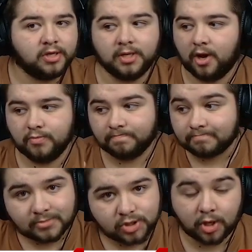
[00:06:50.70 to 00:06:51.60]
you know,
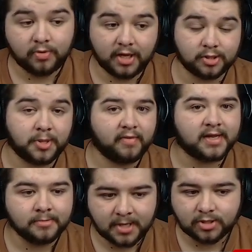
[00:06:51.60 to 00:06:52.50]
so it's a very
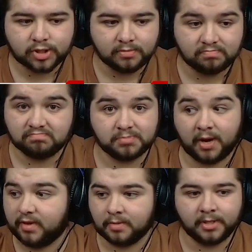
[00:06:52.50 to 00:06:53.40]
convincing,
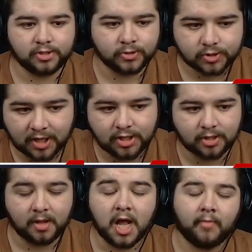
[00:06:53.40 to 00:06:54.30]
very convincing
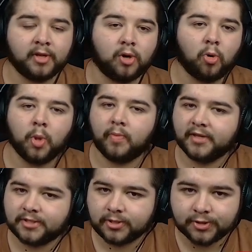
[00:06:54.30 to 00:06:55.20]
season. We got all the way
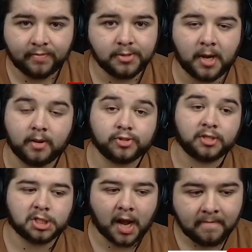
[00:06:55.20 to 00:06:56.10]
to the semi-finals of the
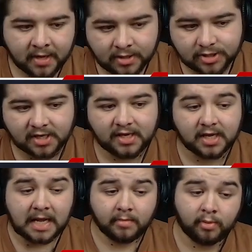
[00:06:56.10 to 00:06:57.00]
Champions League.
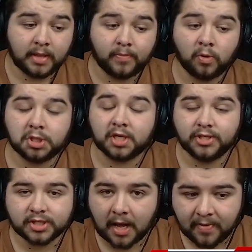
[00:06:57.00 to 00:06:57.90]
We won the
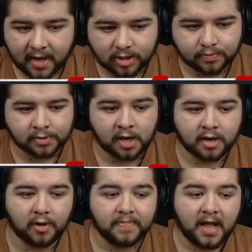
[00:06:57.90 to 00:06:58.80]
Portuguese Cup against
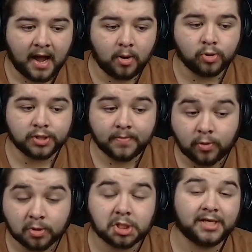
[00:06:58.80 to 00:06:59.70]
Braga and also the
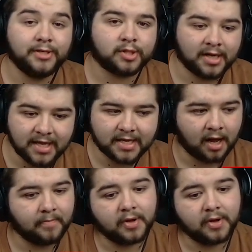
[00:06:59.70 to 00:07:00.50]
Portuguese League Cup.